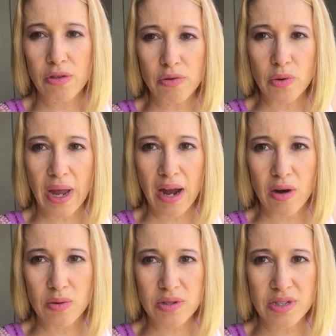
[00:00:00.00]

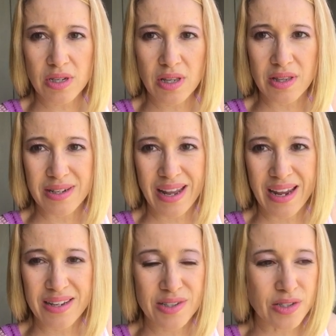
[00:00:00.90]
throughout the
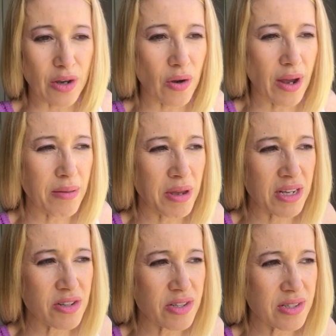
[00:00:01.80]
day. So I
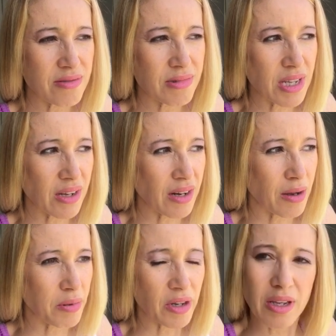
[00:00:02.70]
may just suck it
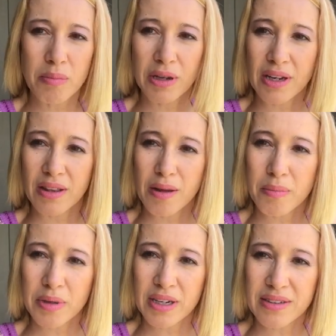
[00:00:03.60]
up and keep eating
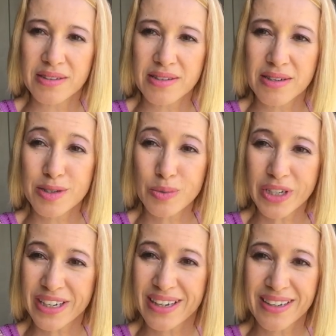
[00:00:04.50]
them because it's
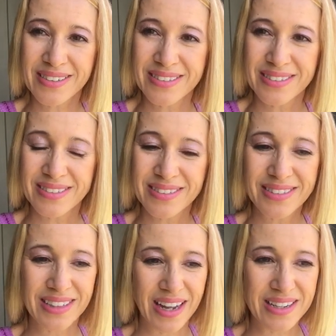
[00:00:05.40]
working.
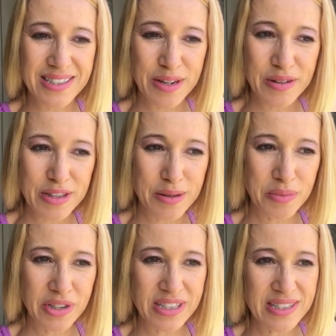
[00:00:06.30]
Gotta stay within the
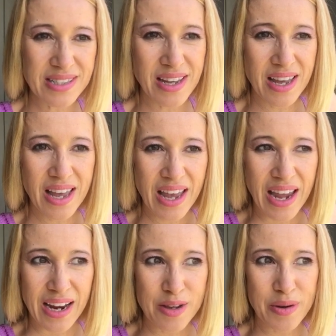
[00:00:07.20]
points.
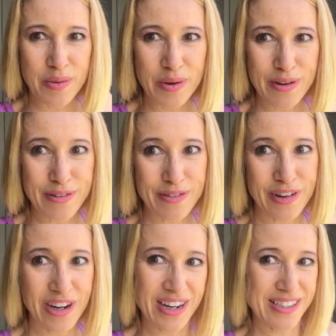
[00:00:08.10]
Anyway, we are
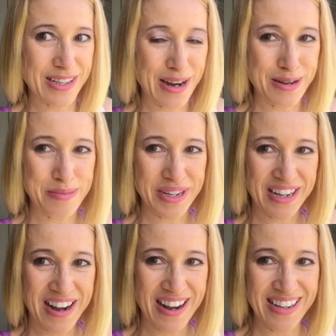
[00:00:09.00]
very excited
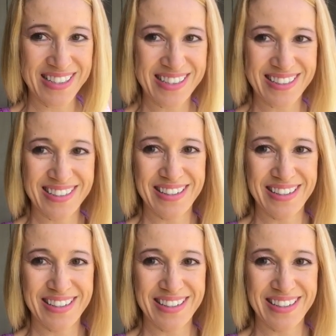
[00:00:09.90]
because